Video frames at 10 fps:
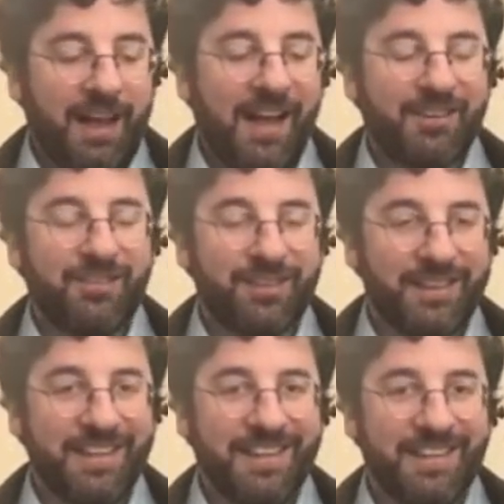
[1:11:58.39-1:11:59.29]

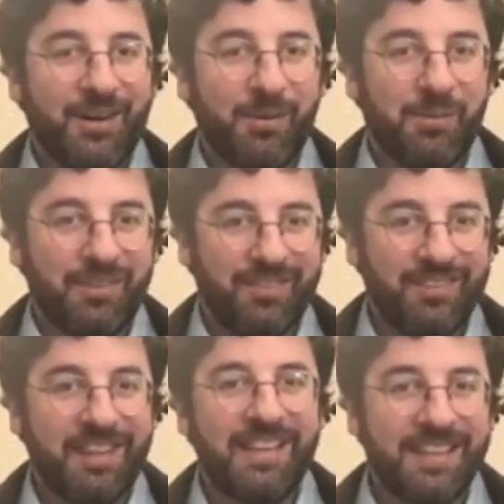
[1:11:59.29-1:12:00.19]
actually,
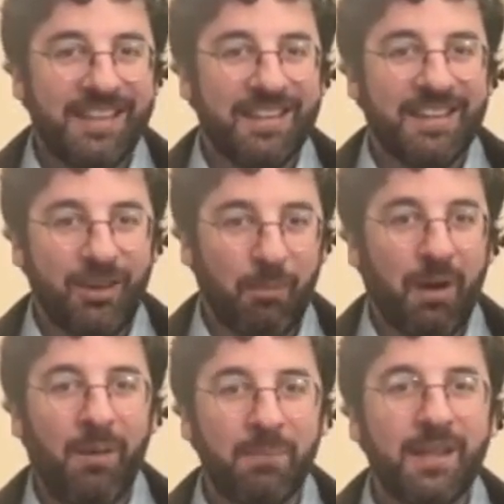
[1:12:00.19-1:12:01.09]
you're
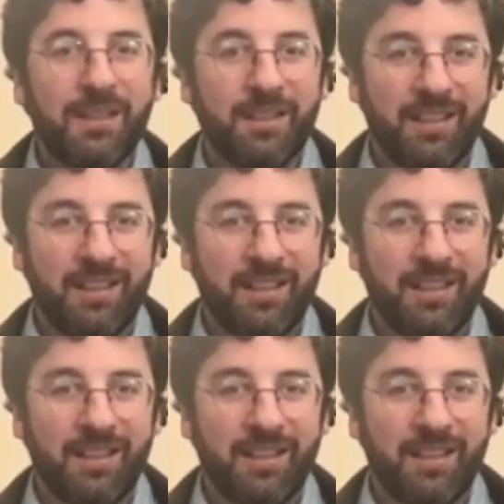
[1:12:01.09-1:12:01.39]
pumping,